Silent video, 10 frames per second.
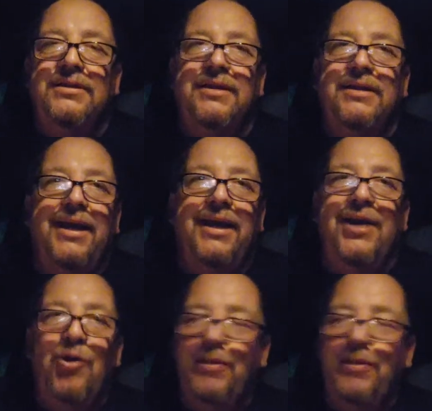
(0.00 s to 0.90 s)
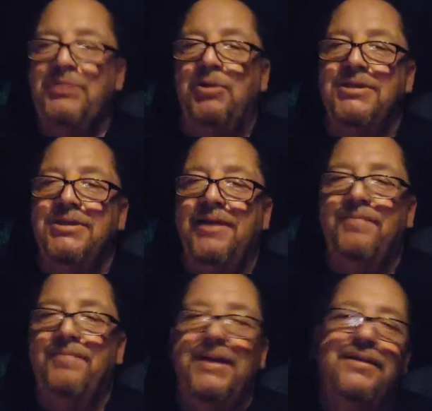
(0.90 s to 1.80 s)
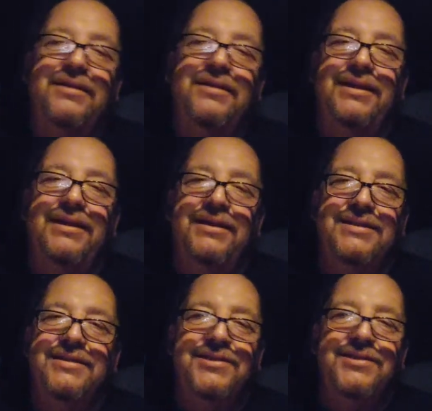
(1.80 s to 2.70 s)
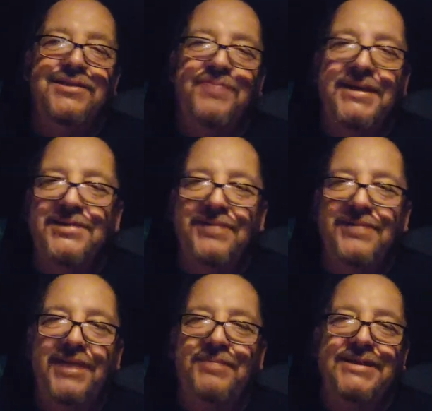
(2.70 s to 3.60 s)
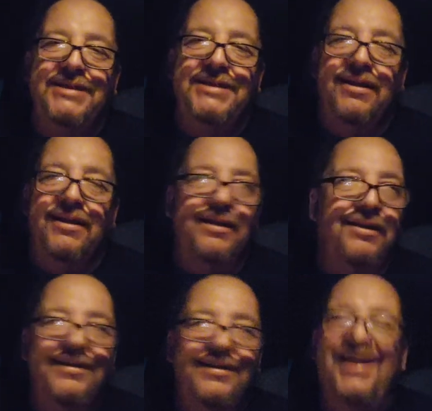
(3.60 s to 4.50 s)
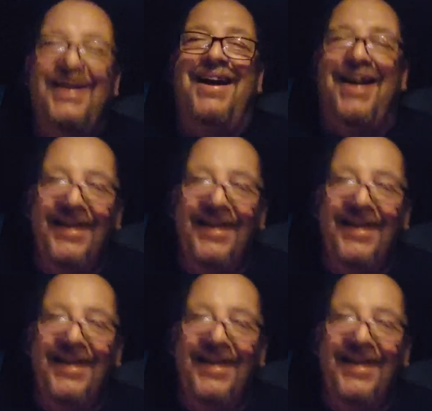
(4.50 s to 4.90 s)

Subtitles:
And I got a whole bunch more stuff, but this isn't the place to like be selling it.